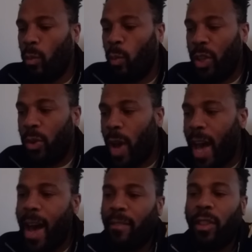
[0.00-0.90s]
when you
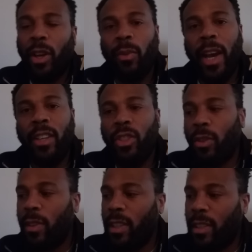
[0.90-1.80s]
have the grand
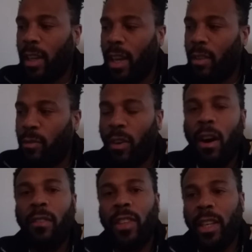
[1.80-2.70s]
juries
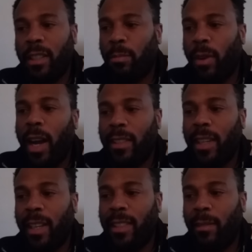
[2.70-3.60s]
involved in this
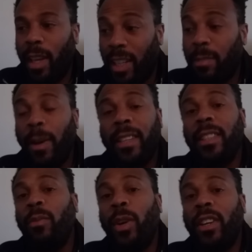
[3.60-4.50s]
process,
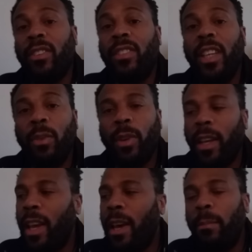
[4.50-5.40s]
especially when they're
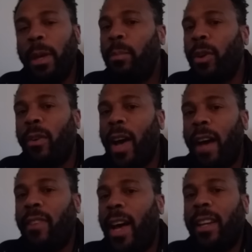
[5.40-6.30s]
secret, people don't
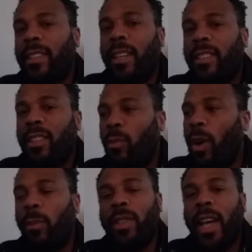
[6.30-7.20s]
have access to
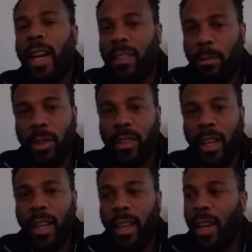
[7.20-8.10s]
what was actually
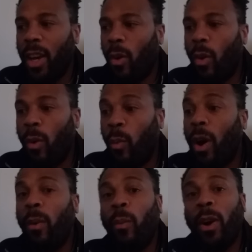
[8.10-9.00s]
presented or
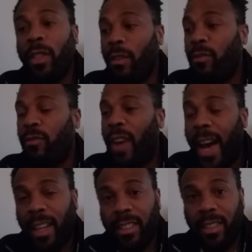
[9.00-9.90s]
what were the
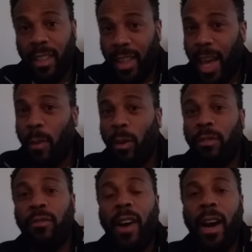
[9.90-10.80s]
facts that were
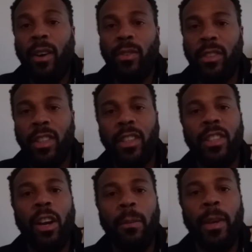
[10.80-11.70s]
found to
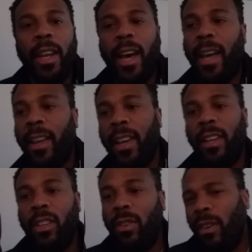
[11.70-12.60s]
determine that,
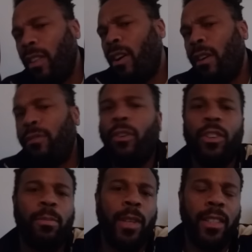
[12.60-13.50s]
law
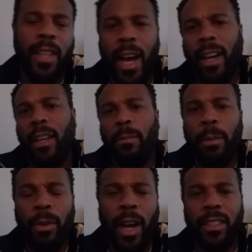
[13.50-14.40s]
enforcement is not going to be
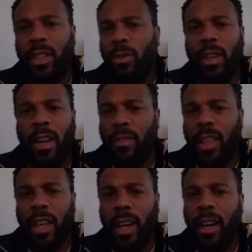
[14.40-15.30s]
prosecuted and
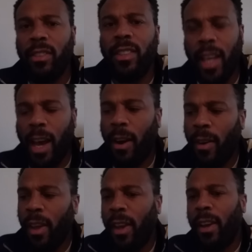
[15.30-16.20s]
everything else. Now,
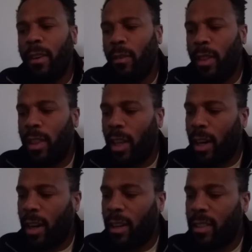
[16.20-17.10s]

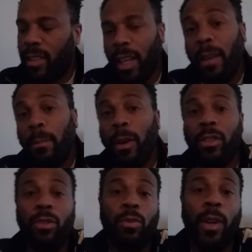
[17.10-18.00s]
the Senate Bill
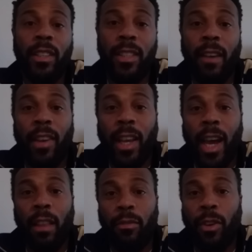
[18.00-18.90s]
227 in
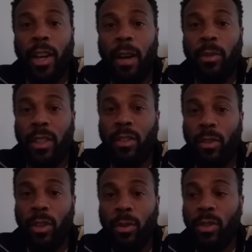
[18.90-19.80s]
California that was
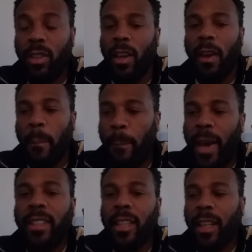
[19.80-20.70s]
introduced
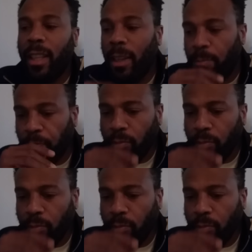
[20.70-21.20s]
basically